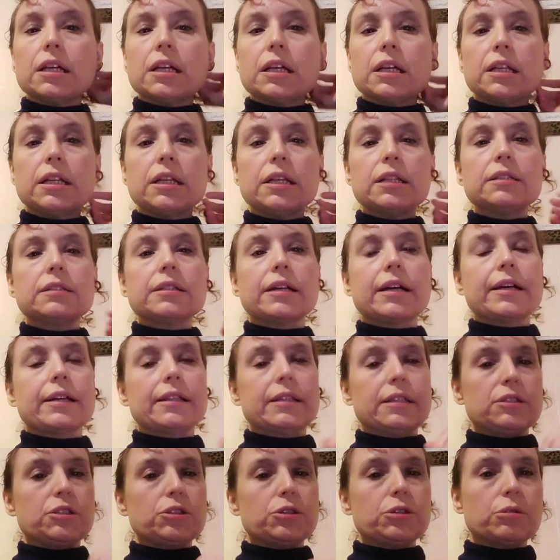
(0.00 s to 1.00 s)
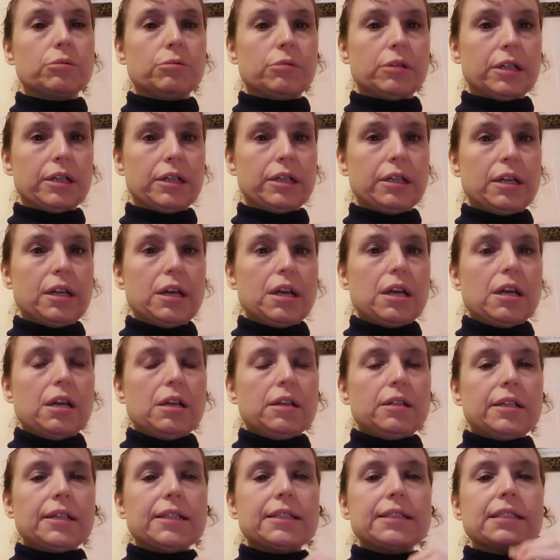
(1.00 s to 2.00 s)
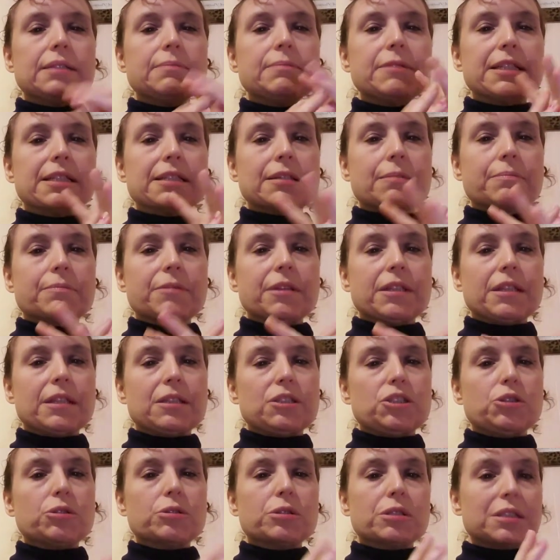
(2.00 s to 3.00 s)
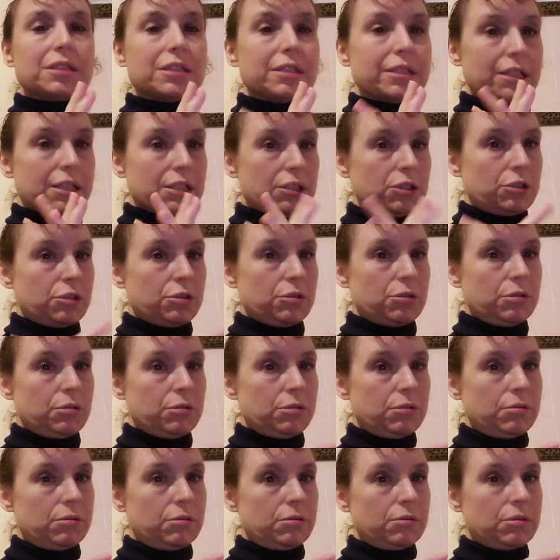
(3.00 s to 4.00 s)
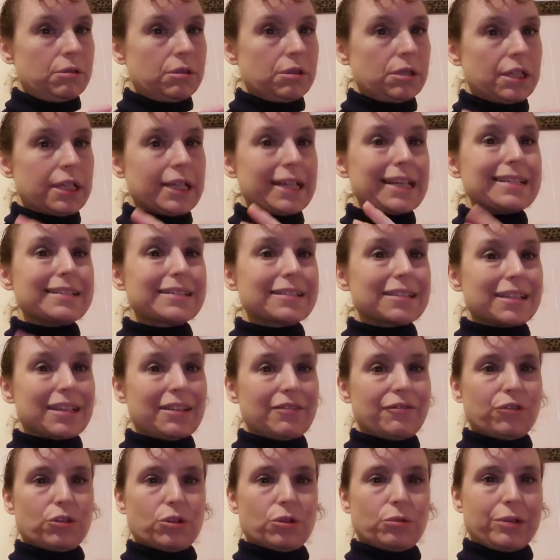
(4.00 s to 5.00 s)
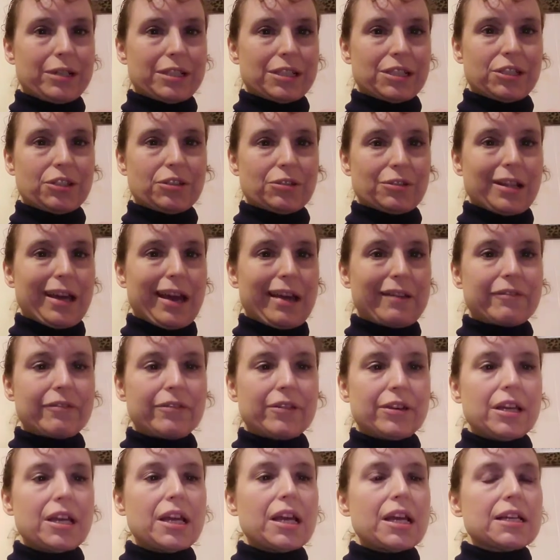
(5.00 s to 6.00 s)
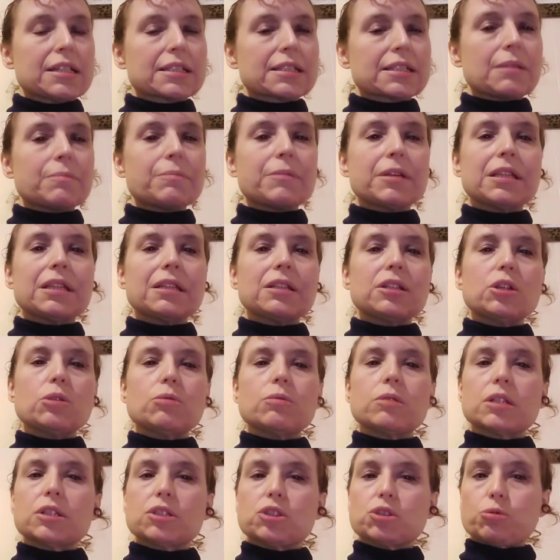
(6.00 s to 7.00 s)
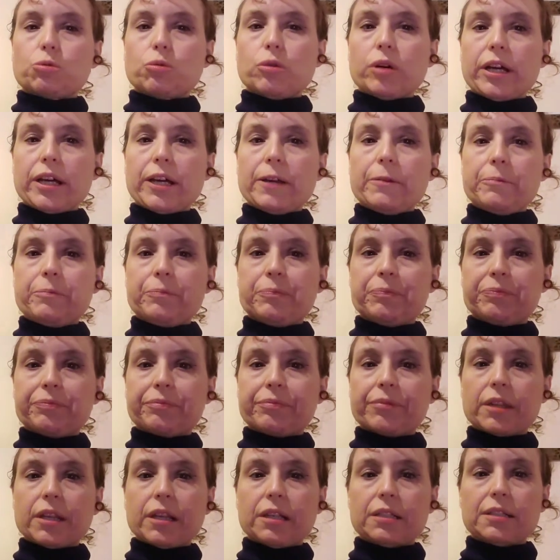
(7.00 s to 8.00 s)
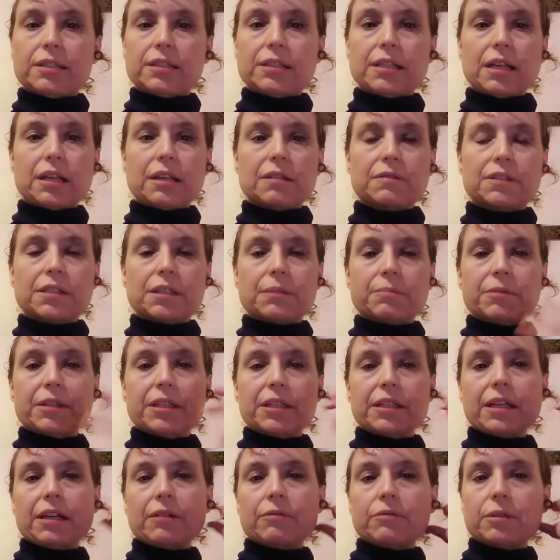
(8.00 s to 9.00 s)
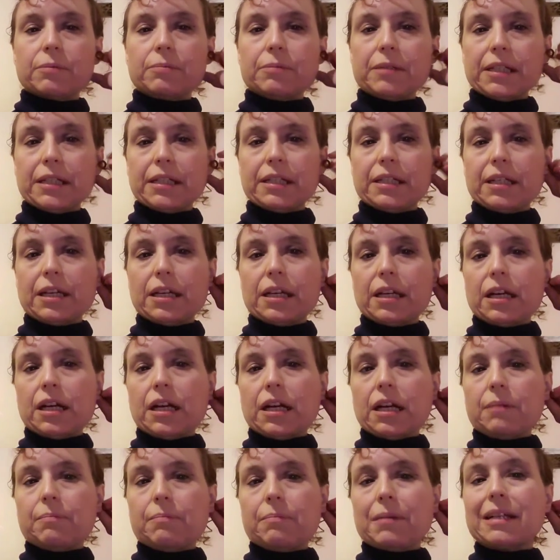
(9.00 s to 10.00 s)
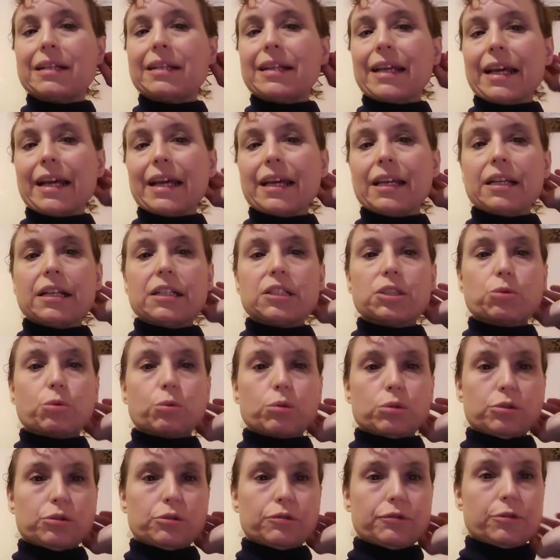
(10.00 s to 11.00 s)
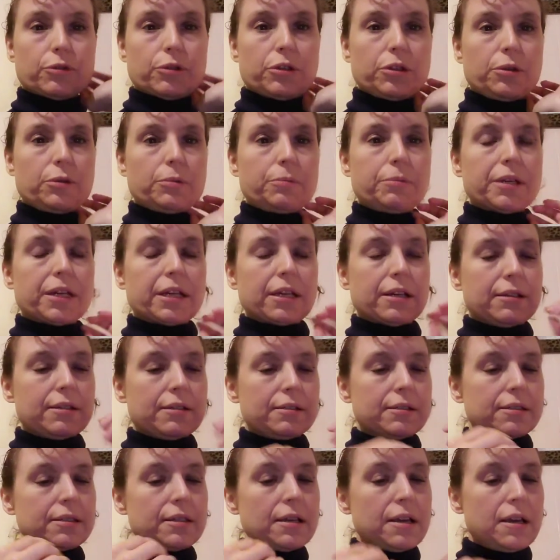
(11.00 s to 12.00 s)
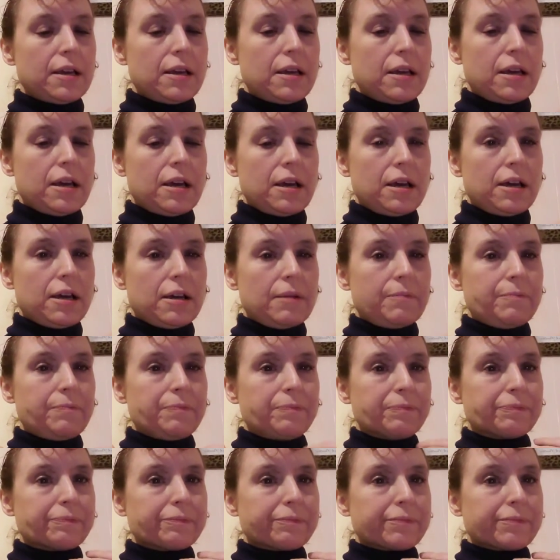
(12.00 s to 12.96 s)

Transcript: any diet that you go on needs to be something that you could stick to easily for the rest of your life. Something that you would enjoy instead of something that would be a uh, mundane and torture for you because um,